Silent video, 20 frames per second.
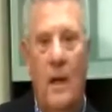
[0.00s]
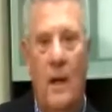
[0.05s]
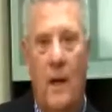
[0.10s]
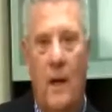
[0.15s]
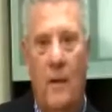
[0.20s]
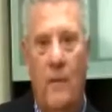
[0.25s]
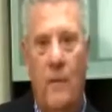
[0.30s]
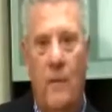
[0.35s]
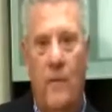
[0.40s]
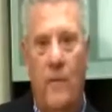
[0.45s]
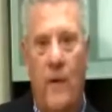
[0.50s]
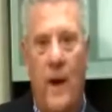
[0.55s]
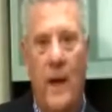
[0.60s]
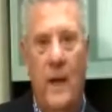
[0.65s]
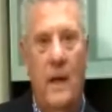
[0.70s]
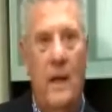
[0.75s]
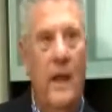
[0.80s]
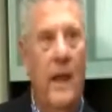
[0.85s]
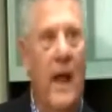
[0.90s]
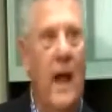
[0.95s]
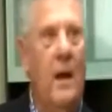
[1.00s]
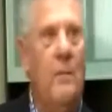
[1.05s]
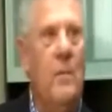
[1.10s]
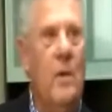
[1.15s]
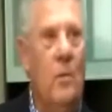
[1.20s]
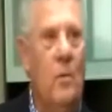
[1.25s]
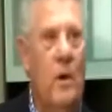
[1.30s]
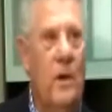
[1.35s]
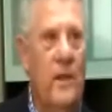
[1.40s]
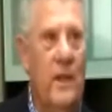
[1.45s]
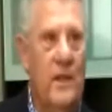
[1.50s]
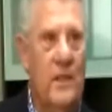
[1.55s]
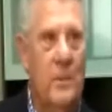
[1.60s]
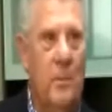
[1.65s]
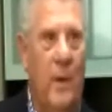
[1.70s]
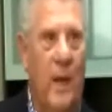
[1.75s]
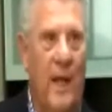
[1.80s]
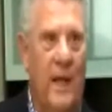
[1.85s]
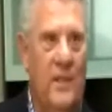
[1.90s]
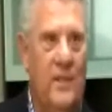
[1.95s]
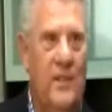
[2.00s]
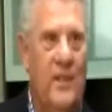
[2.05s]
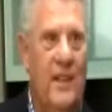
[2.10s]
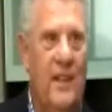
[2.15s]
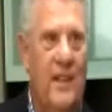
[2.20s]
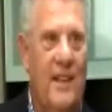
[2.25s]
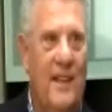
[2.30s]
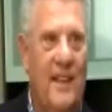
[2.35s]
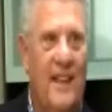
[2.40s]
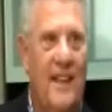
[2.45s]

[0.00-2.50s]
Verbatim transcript: Uh, frankly, I'm the one that's blessed.